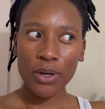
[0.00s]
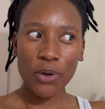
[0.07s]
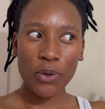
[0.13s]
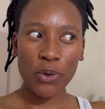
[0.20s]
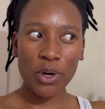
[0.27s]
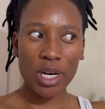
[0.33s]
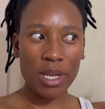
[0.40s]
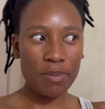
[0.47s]

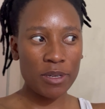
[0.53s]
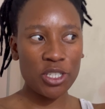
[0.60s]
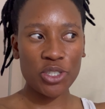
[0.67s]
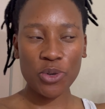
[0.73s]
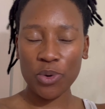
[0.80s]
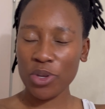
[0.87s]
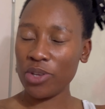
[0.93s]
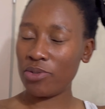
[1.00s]
Or let me
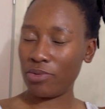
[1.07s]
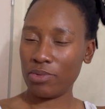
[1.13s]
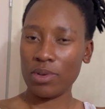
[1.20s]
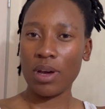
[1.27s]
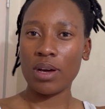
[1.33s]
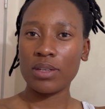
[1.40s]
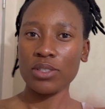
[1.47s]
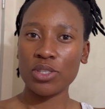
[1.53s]
show you.
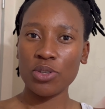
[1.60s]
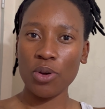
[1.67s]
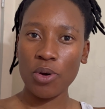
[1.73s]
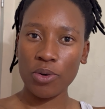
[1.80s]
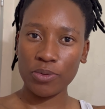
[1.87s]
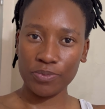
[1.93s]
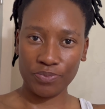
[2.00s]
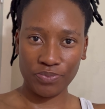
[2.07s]

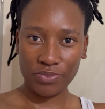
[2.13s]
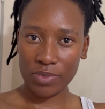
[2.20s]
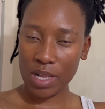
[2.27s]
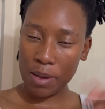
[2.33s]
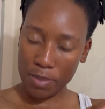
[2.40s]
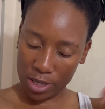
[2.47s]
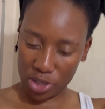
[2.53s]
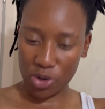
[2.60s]
So
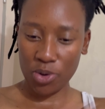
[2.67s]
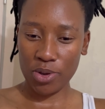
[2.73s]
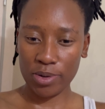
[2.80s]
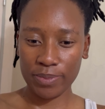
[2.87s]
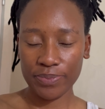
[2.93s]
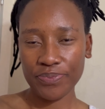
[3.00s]
let me show you.